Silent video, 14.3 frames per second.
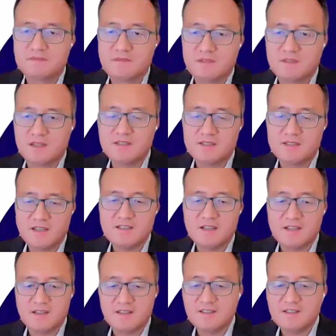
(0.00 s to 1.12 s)
This
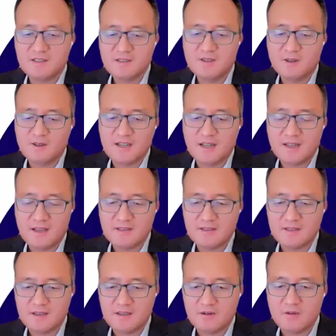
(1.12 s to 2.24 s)
you know, sometimes
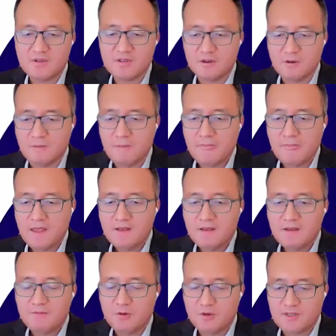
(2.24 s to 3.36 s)
also
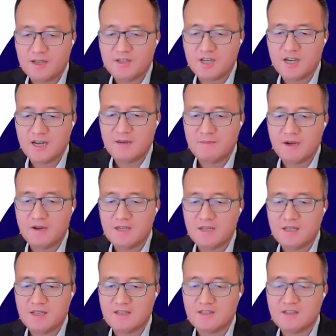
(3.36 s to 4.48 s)
for some China
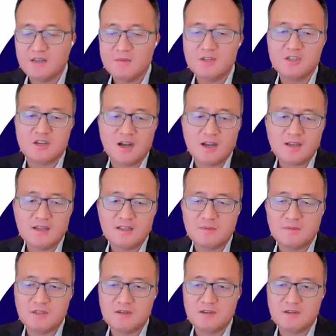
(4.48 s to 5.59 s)
biotech, that's a little bit shock,
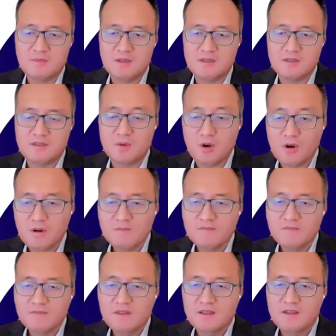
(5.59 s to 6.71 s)
especially if it's small.
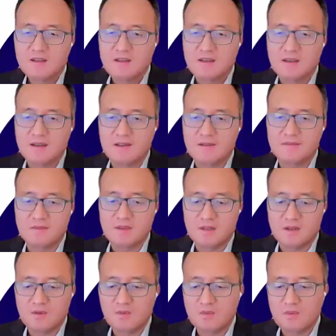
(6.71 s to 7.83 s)
You
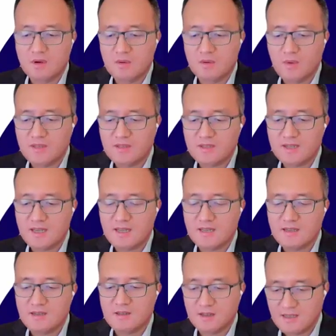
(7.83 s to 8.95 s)
know, once they
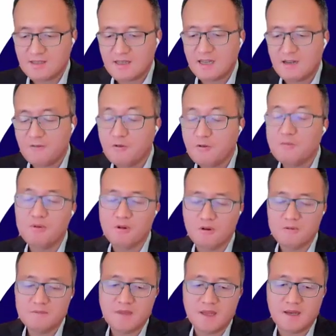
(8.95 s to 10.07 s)
get this kind of
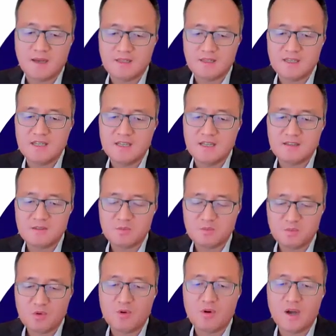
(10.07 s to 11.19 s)
full-blown DD, that's
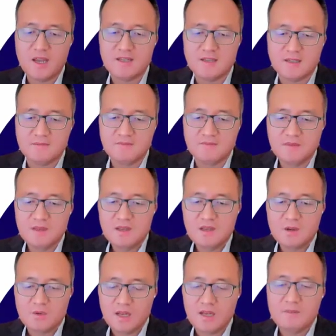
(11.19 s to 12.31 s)
quite a
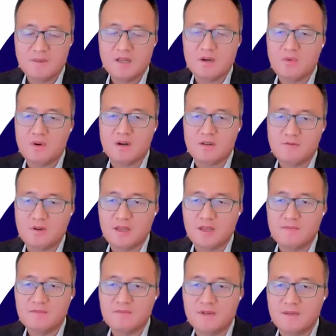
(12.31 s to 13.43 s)
bit of work for
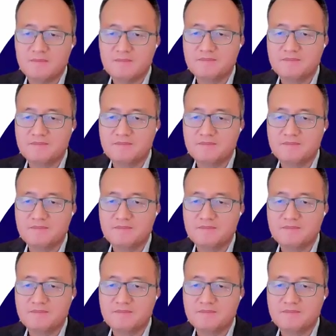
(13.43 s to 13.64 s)
them, right?